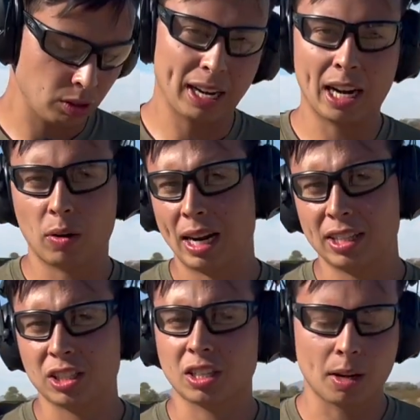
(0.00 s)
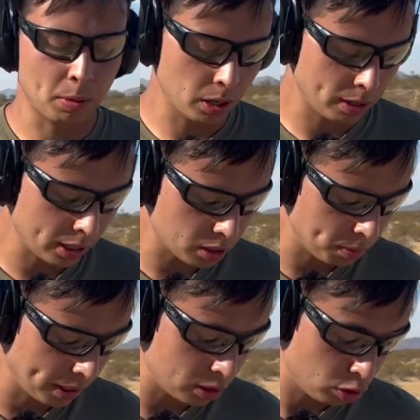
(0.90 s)
right now we're at just a couple hundred rounds.
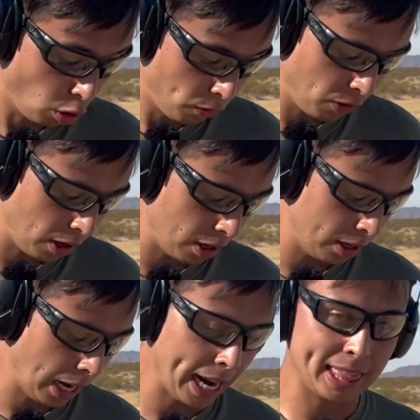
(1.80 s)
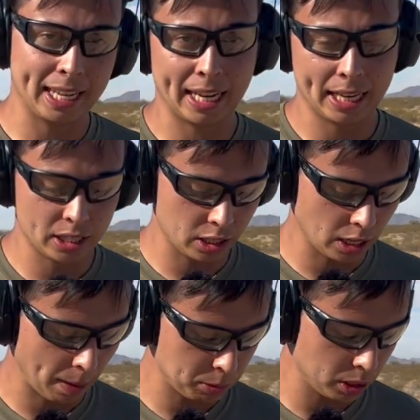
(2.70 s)
But so far, I think it is a good
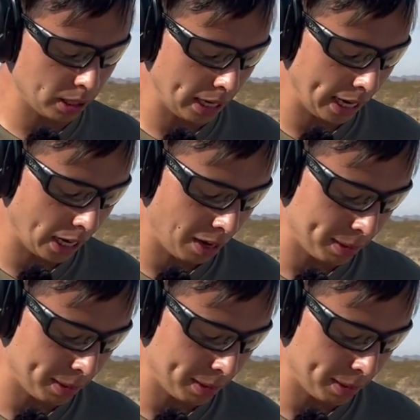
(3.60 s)
option, and I'm